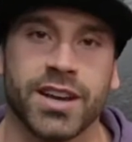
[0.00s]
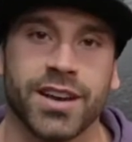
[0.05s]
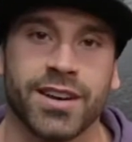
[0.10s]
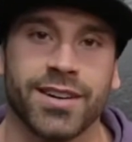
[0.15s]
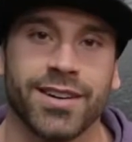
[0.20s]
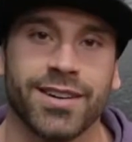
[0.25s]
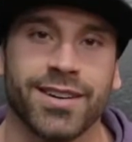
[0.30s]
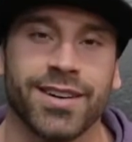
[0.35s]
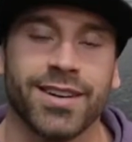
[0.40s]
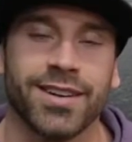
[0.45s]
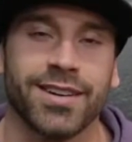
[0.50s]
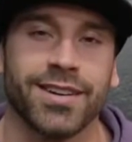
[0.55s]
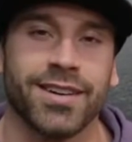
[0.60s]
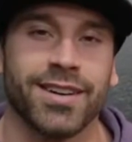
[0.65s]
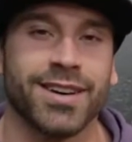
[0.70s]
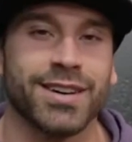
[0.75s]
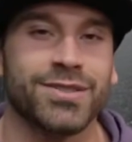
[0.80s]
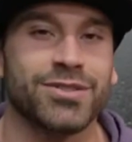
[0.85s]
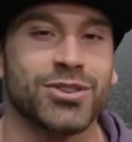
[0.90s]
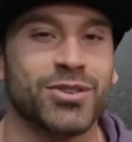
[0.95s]
here. I
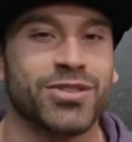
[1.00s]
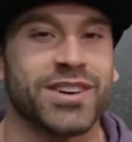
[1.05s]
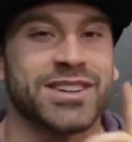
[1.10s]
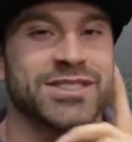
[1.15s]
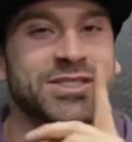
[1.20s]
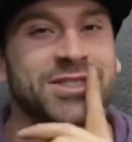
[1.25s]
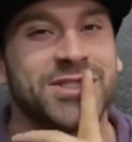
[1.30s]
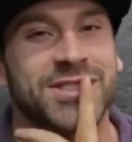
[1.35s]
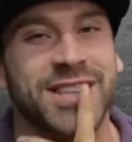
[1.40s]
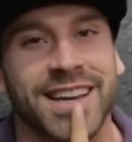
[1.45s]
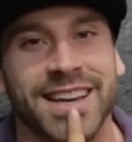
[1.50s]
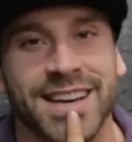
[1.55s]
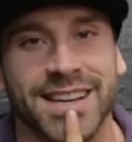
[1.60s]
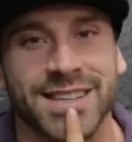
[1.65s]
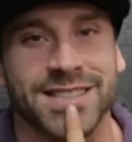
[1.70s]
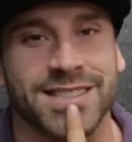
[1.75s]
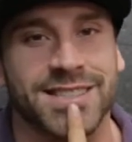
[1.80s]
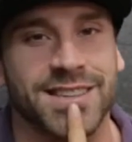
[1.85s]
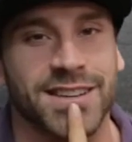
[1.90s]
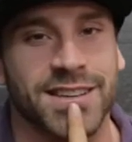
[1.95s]
don't even know if I should say it
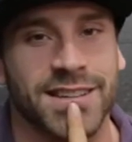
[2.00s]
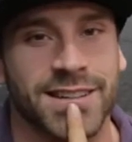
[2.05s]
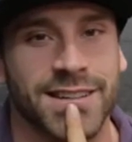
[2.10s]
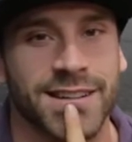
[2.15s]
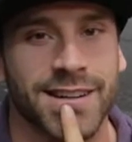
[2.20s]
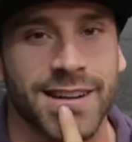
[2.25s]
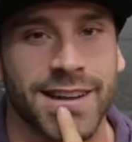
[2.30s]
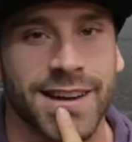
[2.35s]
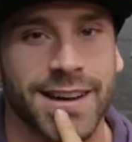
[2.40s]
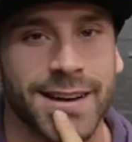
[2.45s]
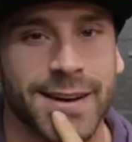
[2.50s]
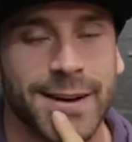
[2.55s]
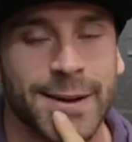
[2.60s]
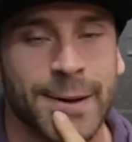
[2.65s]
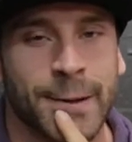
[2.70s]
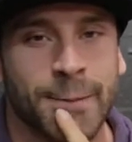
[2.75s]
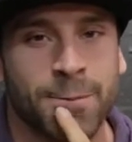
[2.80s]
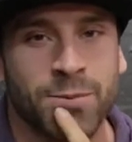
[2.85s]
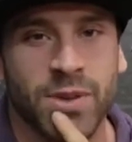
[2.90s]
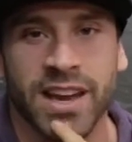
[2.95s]
because it's on the internet,
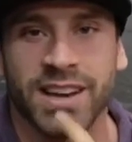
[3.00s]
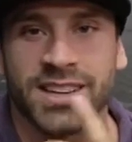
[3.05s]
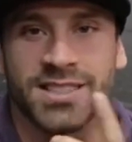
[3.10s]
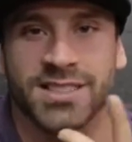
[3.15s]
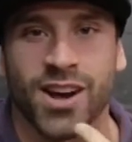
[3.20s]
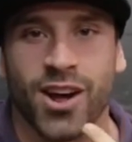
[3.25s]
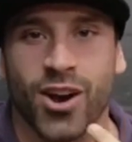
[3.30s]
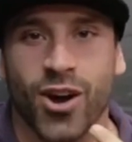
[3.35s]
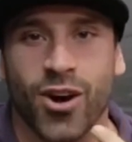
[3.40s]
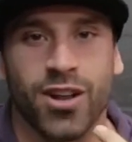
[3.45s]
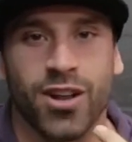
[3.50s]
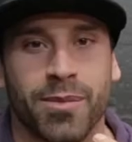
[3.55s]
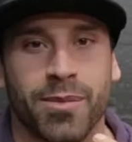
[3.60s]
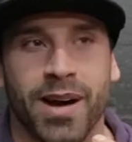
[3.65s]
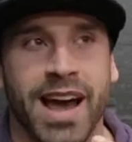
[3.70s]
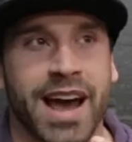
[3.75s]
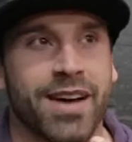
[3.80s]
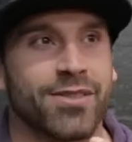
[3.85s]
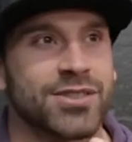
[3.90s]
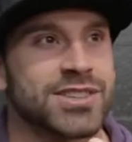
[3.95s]
and he's on of
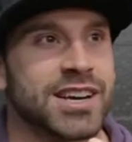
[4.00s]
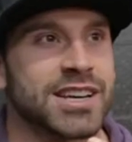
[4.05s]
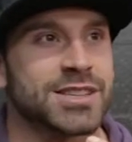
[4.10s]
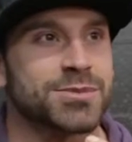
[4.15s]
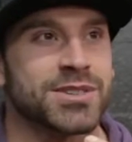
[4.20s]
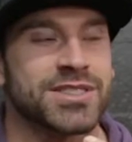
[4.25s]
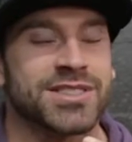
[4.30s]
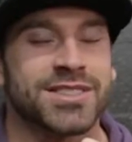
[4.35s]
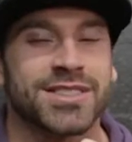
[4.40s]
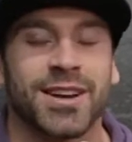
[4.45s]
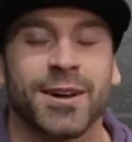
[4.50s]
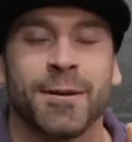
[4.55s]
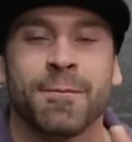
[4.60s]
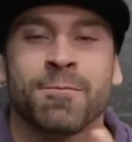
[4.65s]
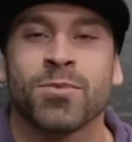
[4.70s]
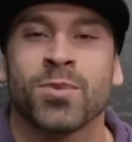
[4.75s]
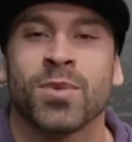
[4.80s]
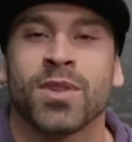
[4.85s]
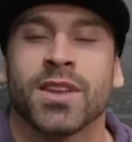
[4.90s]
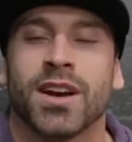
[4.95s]
my advertisements.
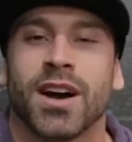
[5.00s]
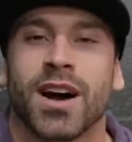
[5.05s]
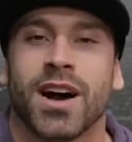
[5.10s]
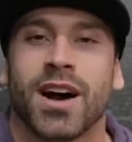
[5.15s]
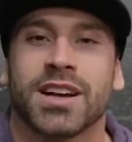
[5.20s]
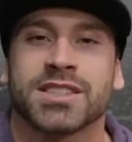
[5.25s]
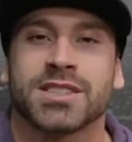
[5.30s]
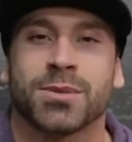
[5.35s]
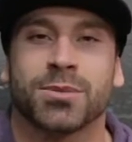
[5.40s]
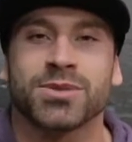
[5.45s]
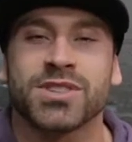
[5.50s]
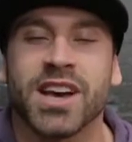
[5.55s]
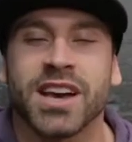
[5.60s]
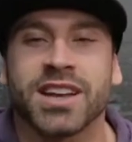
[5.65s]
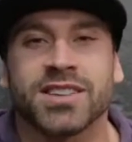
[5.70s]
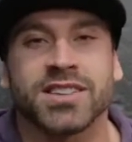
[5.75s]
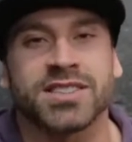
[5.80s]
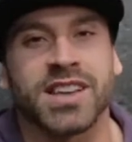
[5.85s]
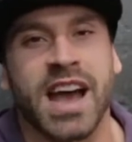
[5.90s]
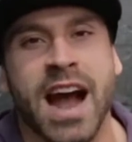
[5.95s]
Someone was
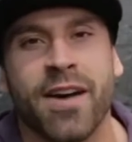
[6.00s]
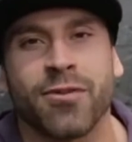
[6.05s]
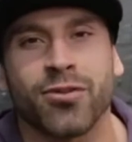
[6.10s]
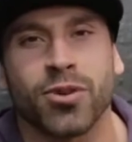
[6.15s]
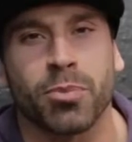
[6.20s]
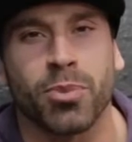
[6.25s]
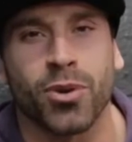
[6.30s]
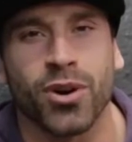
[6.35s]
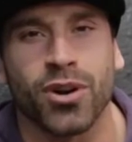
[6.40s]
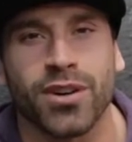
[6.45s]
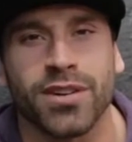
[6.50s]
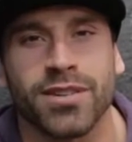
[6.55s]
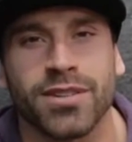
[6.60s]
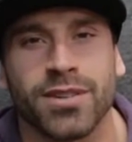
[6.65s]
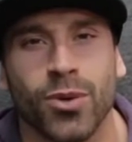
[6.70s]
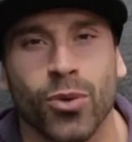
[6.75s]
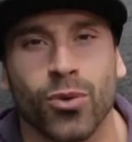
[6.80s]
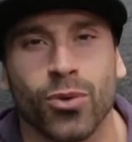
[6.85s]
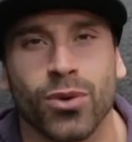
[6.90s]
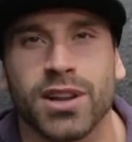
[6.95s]
like, does
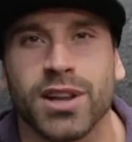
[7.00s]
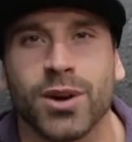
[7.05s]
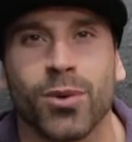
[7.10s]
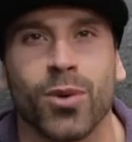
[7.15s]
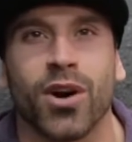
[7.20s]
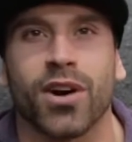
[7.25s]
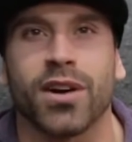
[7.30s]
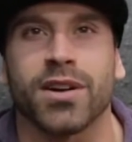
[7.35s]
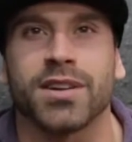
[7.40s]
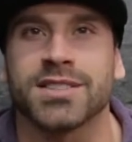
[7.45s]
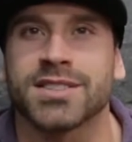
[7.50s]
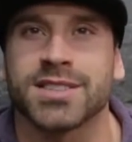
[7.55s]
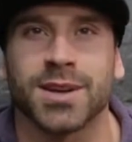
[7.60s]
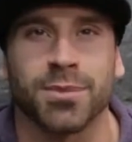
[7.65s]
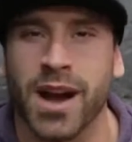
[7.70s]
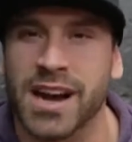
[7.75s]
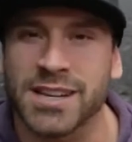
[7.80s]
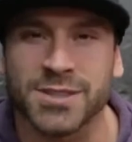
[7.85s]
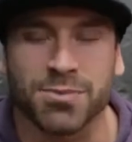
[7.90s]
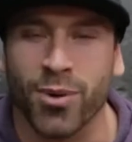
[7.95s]
Afterburn really work? It's
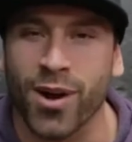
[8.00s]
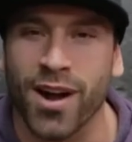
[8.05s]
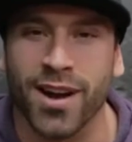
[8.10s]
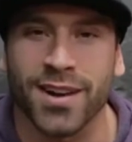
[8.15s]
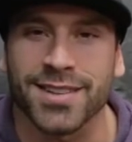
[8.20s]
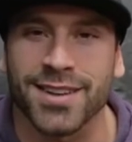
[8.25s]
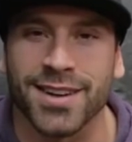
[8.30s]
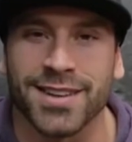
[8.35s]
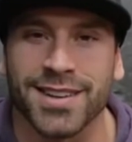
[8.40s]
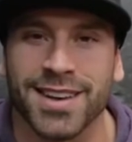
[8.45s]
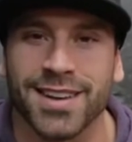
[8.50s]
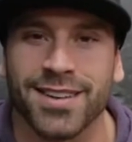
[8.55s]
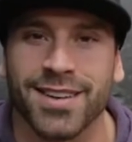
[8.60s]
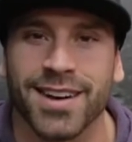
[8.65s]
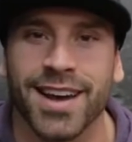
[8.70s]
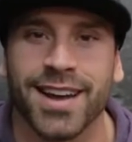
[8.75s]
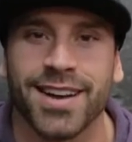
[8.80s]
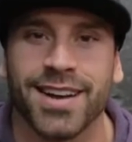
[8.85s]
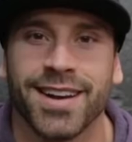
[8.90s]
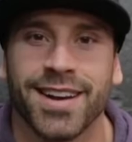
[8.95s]
some guy's product on the
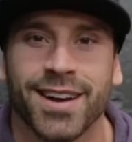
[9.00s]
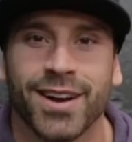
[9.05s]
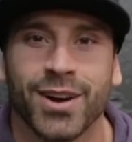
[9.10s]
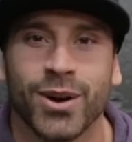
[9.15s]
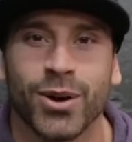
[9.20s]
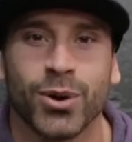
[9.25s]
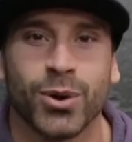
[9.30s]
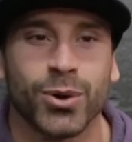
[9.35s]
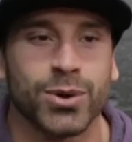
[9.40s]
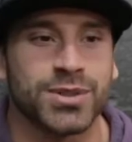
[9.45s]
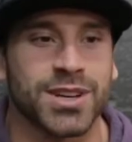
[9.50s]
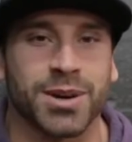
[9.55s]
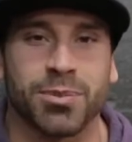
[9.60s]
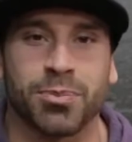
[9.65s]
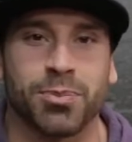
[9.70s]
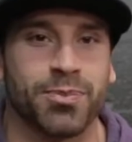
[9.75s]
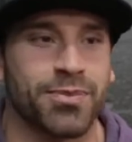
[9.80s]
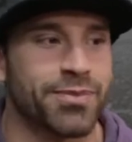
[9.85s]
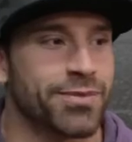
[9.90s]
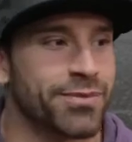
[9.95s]
internet who is
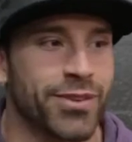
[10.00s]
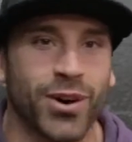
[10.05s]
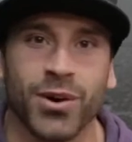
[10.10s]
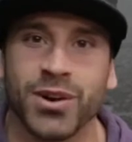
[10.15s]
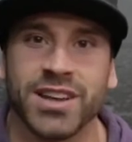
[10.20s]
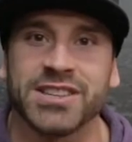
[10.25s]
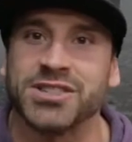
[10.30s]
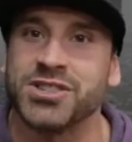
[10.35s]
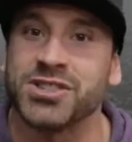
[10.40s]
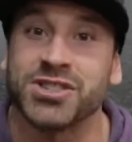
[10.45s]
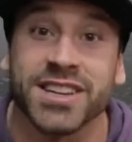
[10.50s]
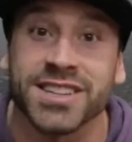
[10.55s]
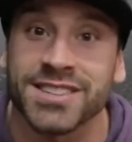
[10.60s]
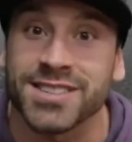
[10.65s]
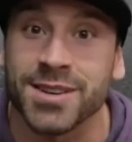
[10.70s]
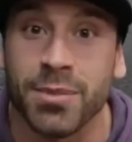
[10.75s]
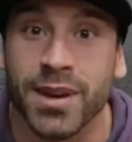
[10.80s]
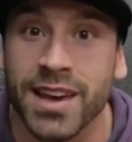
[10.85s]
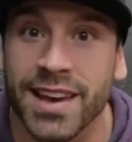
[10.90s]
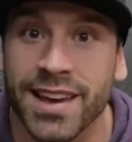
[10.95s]
phony as shit
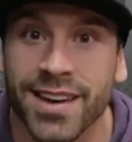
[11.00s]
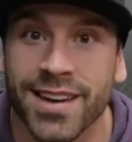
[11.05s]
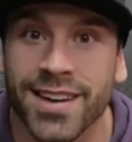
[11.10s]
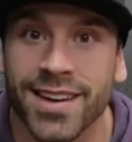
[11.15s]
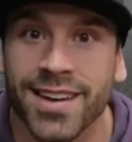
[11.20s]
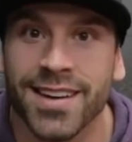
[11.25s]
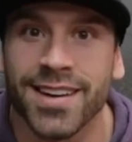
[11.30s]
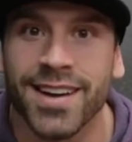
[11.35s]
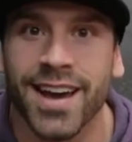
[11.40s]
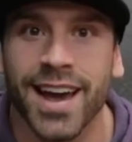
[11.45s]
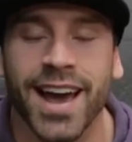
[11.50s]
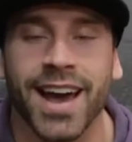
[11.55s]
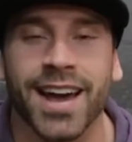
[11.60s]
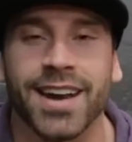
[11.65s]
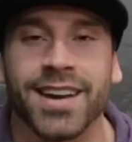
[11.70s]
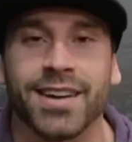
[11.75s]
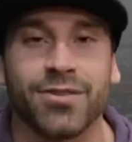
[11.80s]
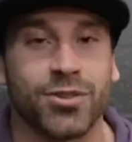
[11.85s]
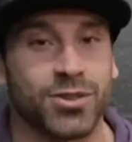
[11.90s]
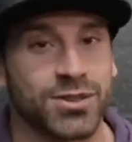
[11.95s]
to me,
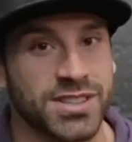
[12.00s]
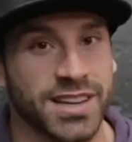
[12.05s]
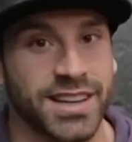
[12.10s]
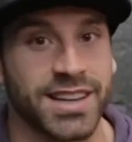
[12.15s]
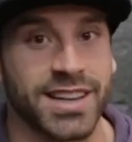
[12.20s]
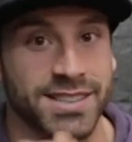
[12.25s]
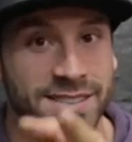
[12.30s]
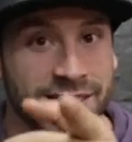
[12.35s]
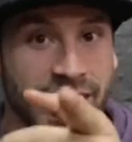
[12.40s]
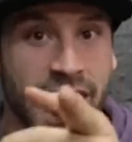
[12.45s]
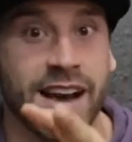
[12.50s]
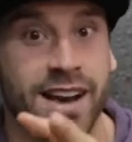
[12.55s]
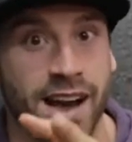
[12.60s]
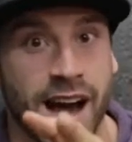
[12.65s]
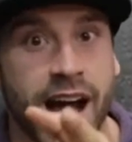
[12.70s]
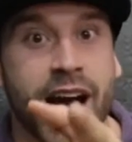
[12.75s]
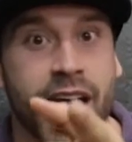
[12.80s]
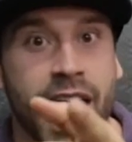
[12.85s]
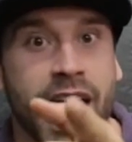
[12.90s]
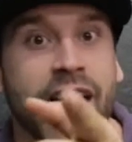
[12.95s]
and if you see this,
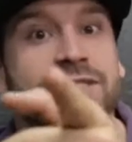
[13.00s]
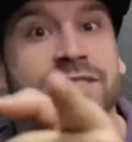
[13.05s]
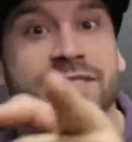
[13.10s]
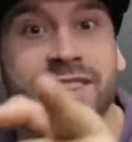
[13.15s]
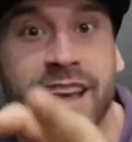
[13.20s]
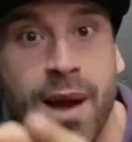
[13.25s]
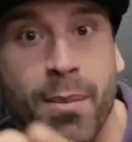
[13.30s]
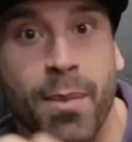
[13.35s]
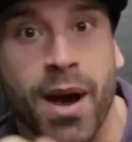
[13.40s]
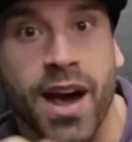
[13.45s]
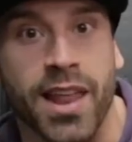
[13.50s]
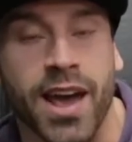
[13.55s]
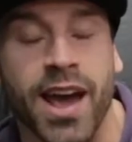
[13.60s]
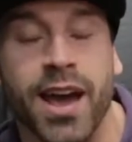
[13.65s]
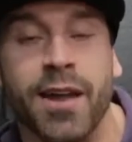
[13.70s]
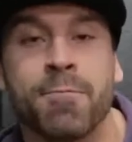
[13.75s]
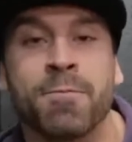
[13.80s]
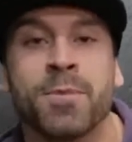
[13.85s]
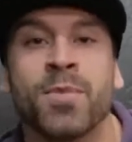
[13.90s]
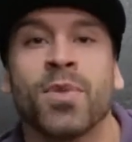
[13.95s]
I stand by
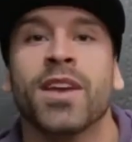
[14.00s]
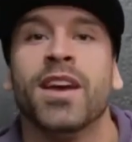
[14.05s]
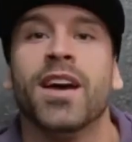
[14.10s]
that.